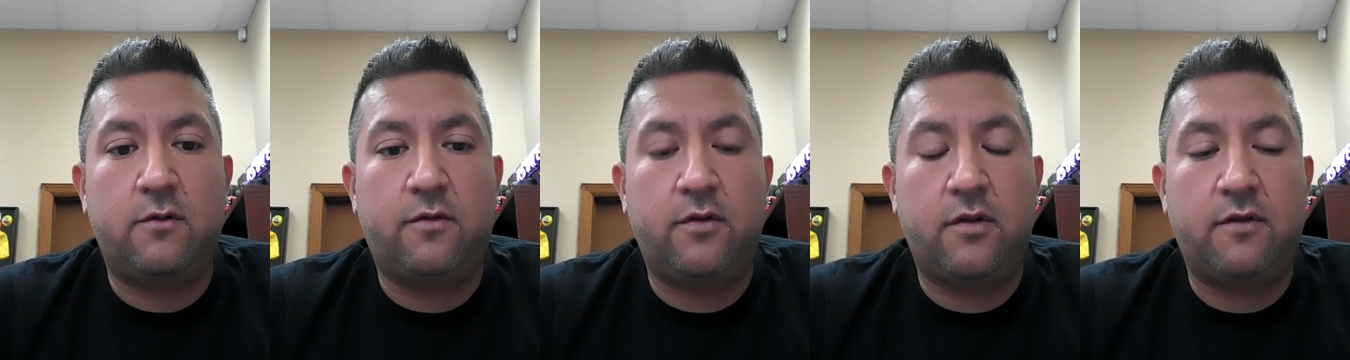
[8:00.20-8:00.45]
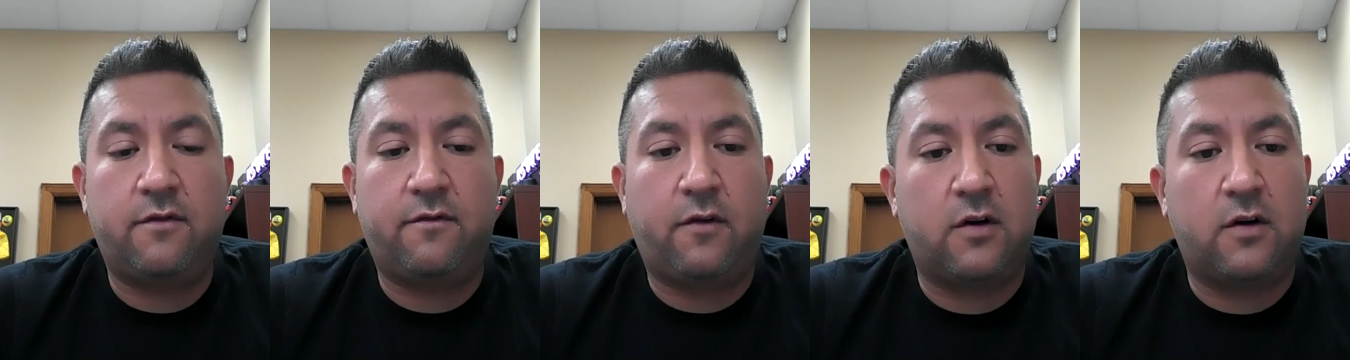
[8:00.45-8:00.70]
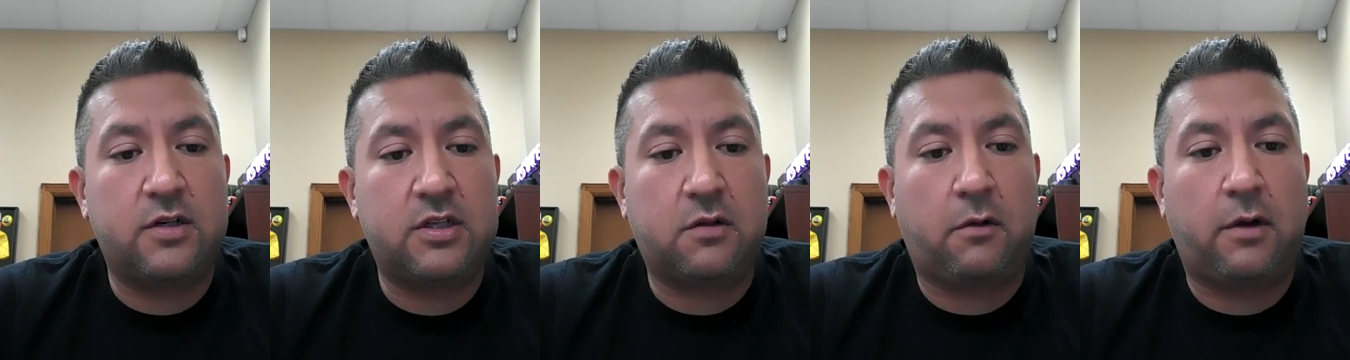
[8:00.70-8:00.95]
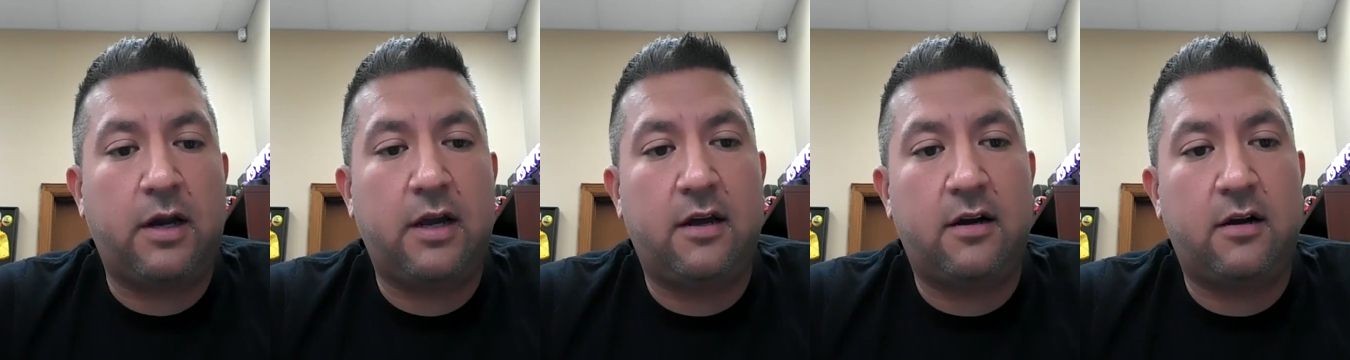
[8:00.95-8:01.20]
for the first
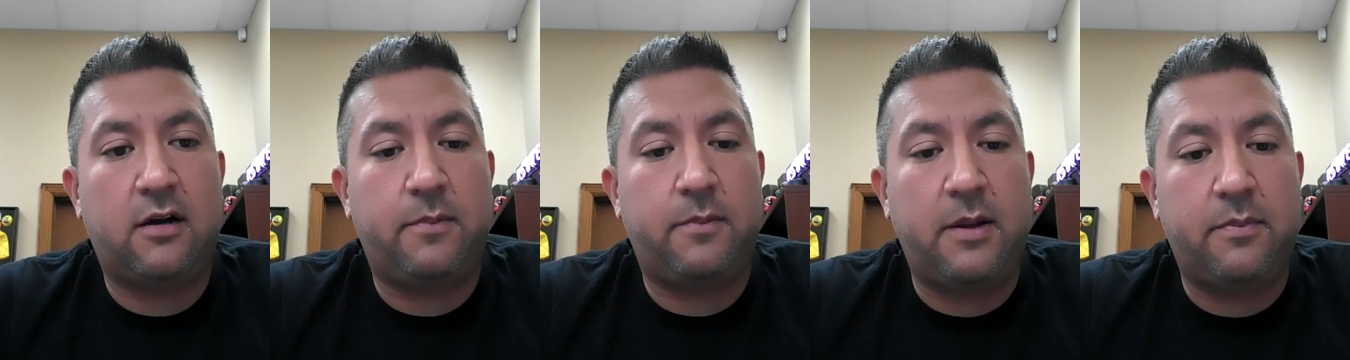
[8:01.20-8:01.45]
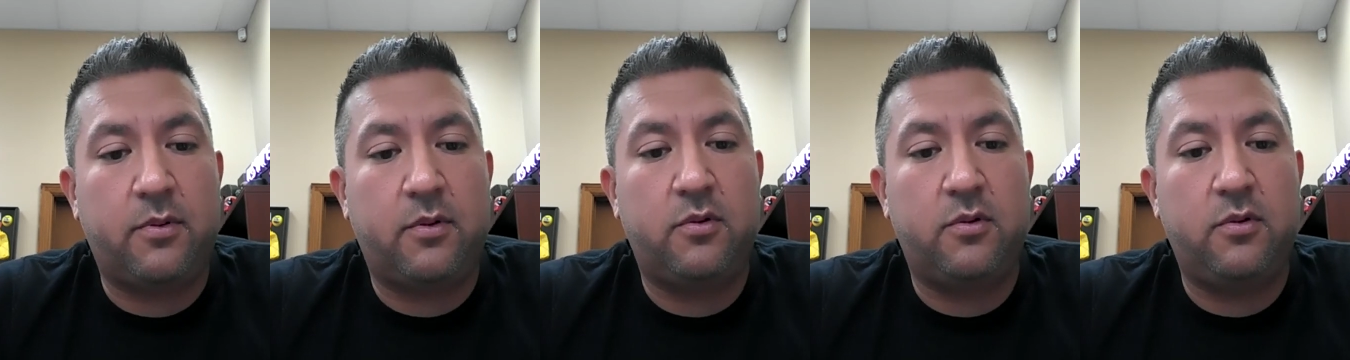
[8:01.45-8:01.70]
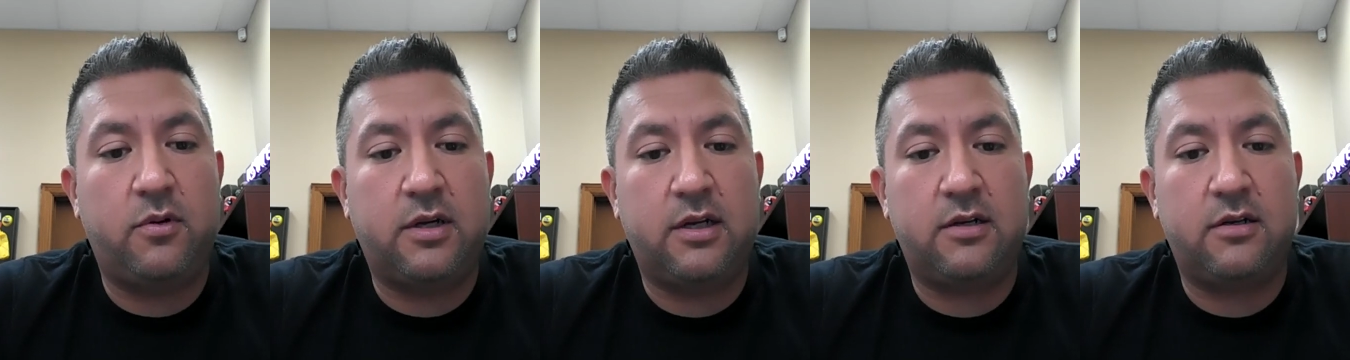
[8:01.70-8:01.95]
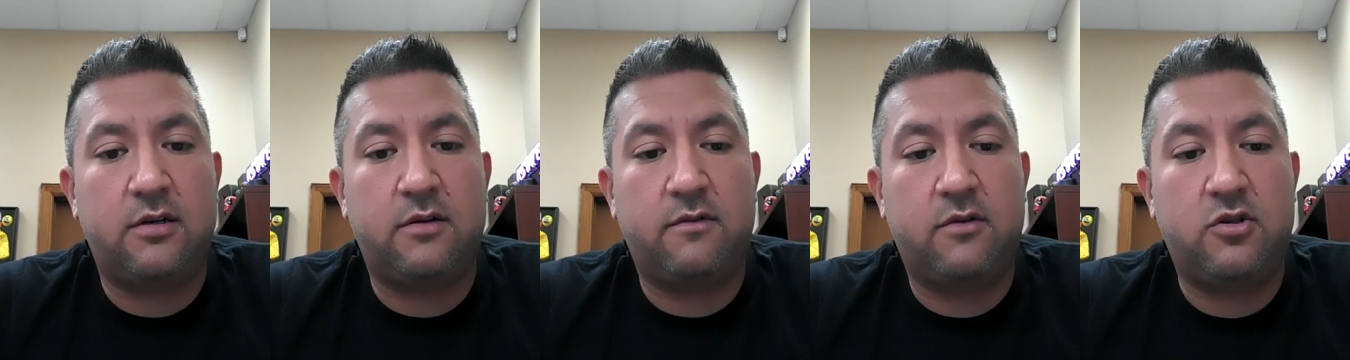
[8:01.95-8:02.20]
300 people who
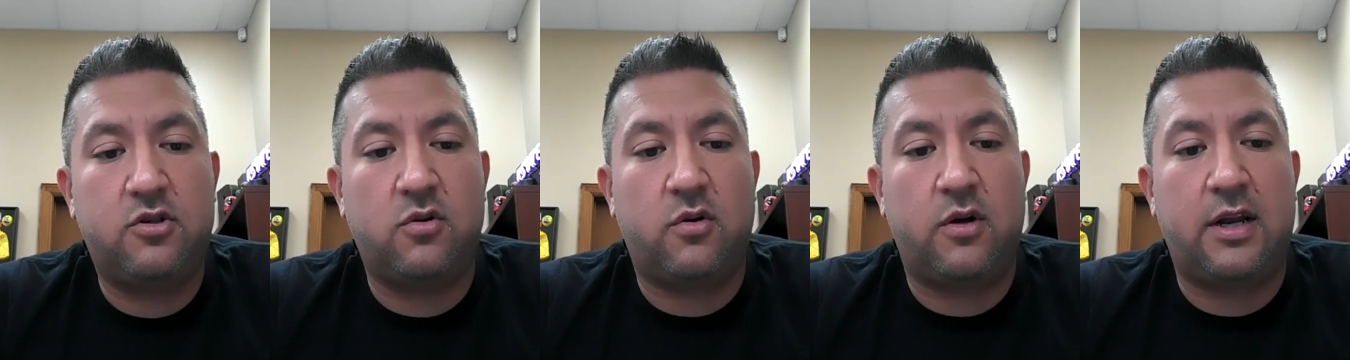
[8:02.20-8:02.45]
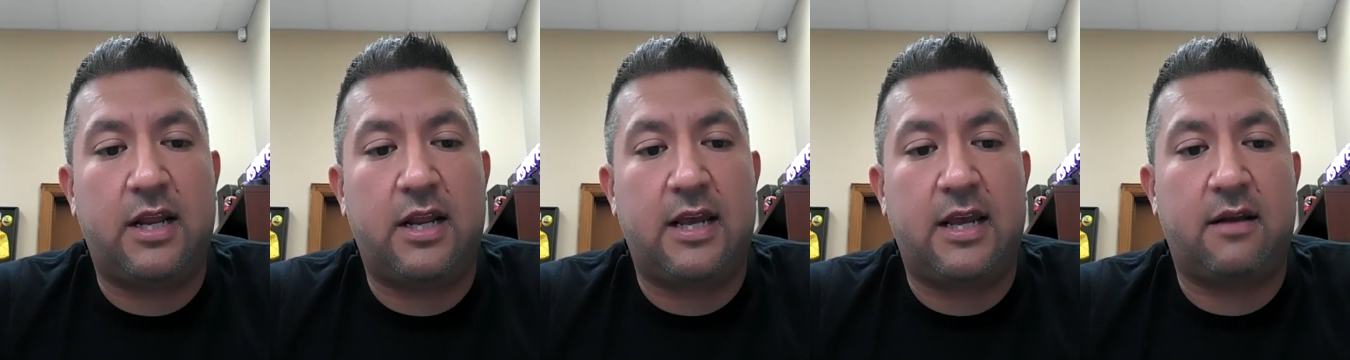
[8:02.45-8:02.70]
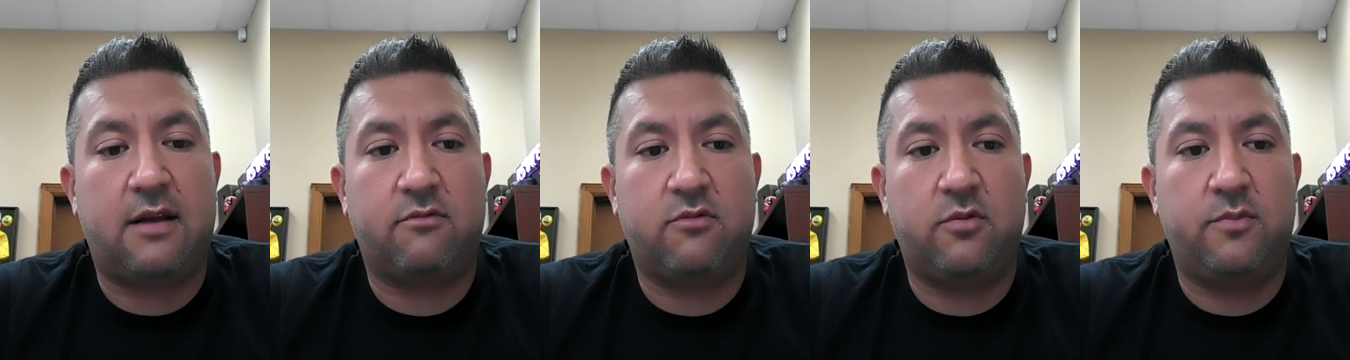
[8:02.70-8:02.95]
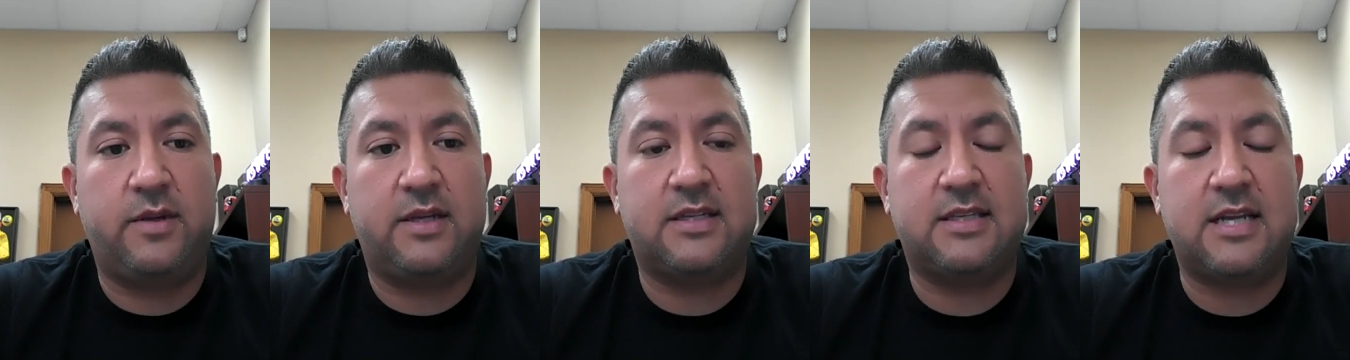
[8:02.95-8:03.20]
can join in, and
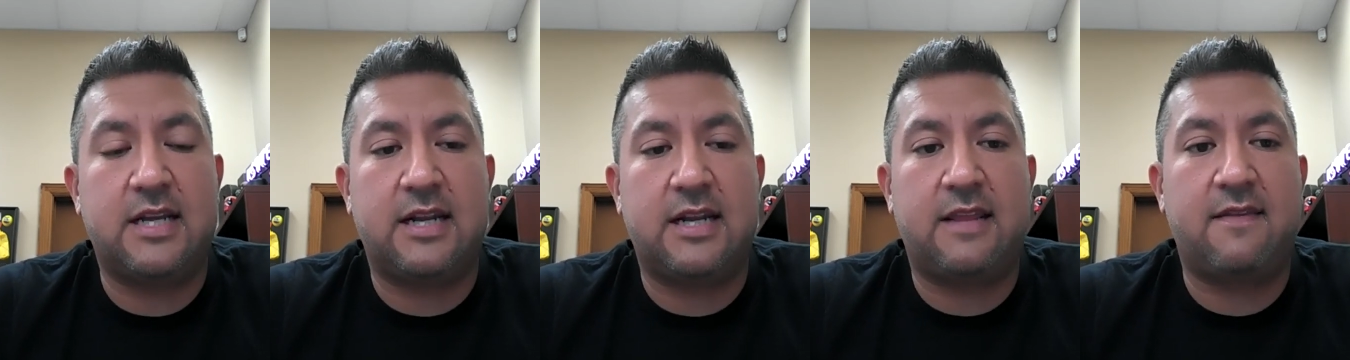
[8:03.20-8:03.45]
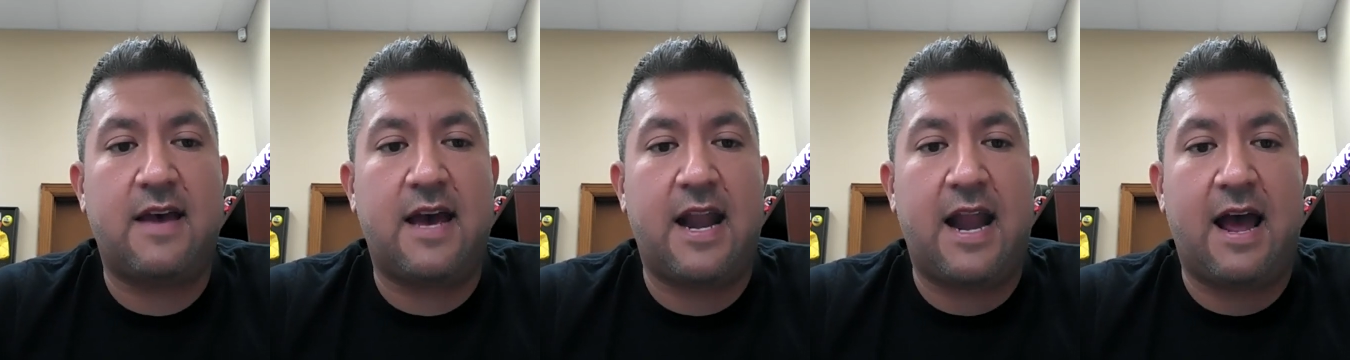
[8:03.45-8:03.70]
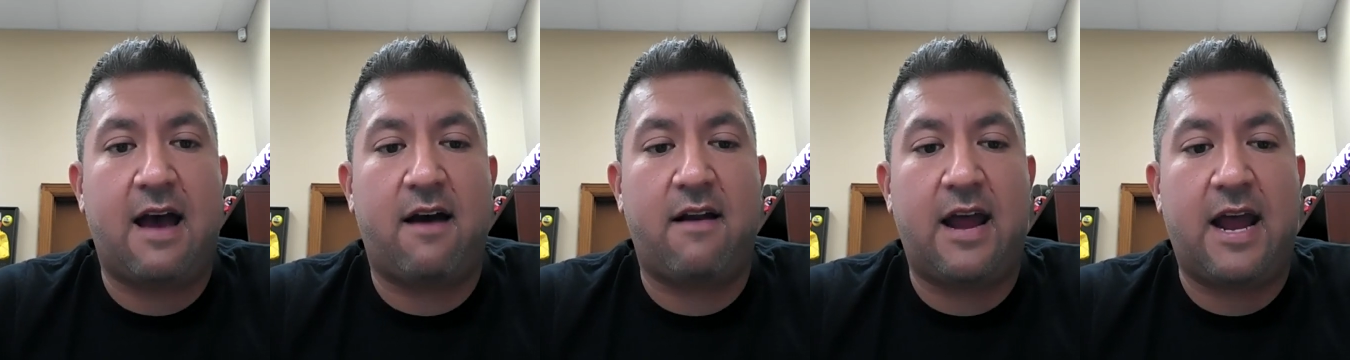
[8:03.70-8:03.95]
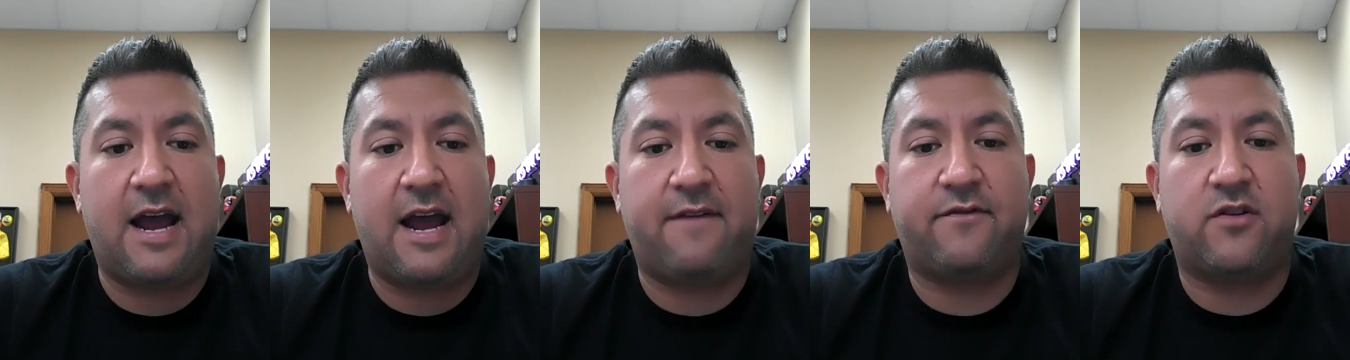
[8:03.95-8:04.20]
we'll be sending that
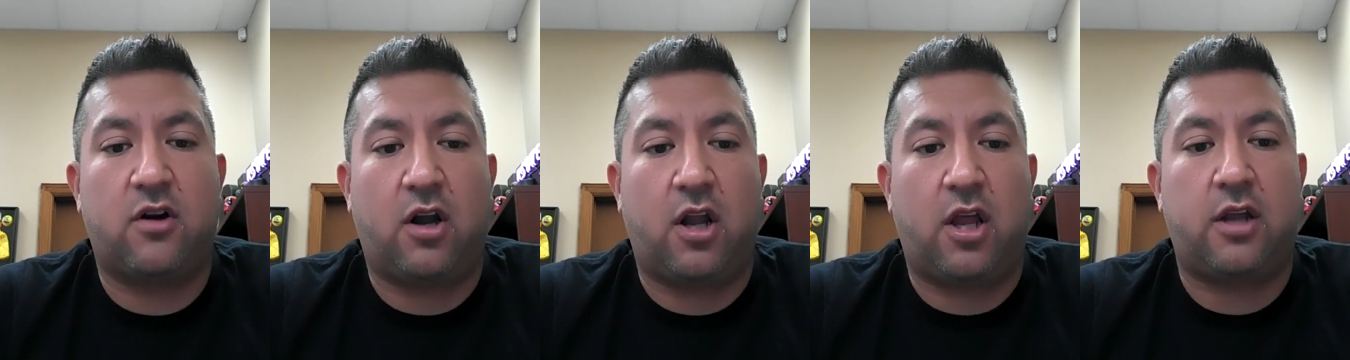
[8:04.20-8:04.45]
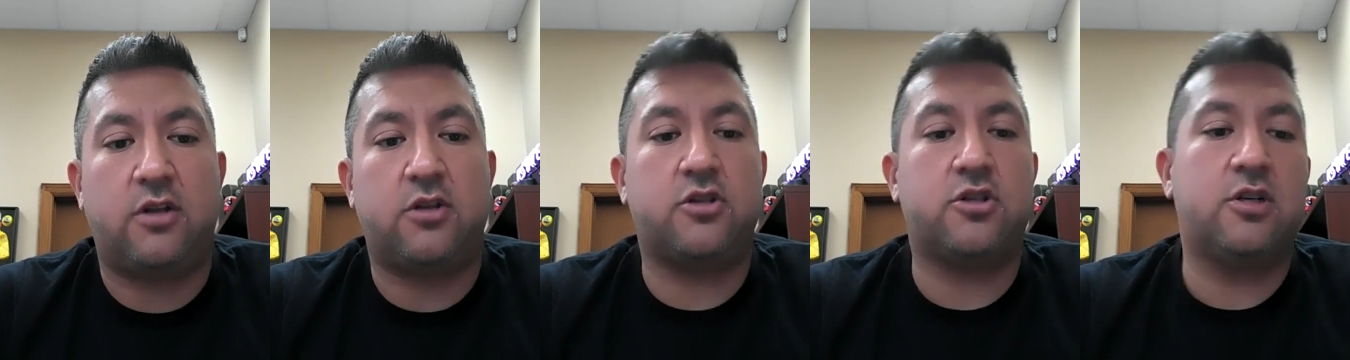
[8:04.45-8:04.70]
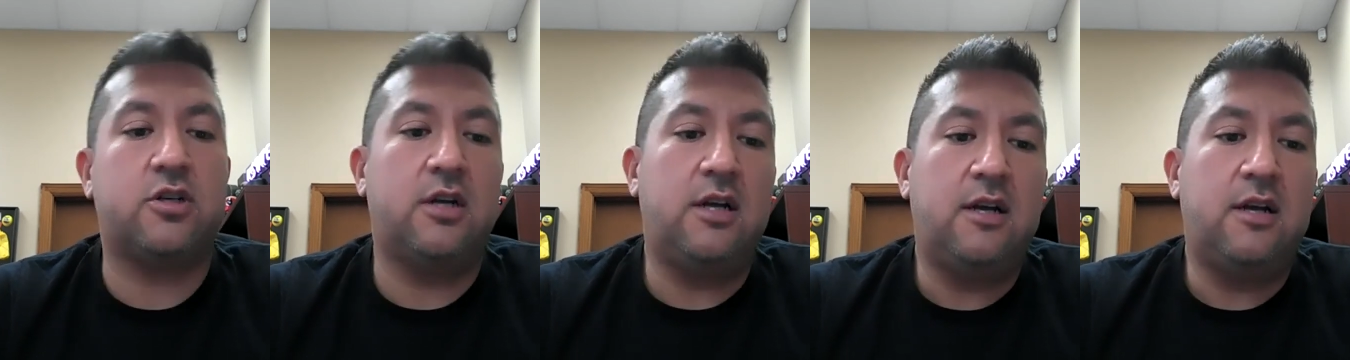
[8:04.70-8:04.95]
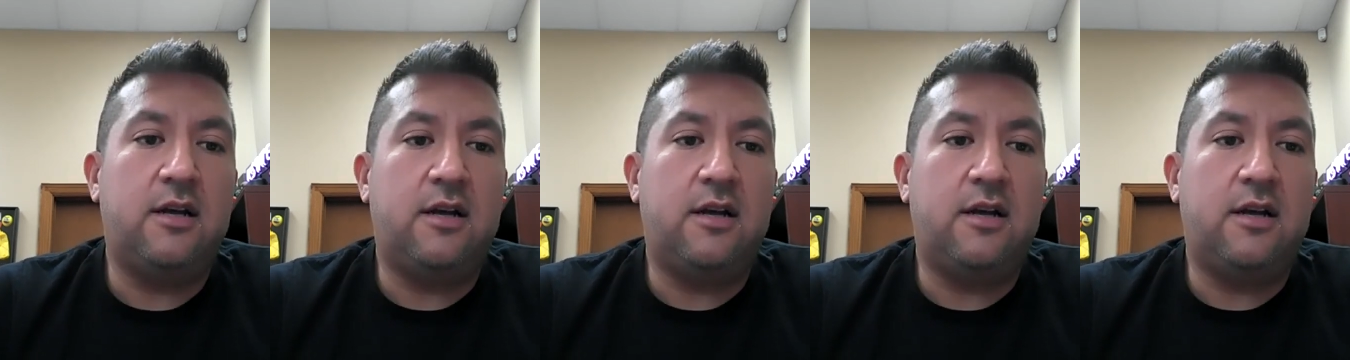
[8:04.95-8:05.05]
out after lunch.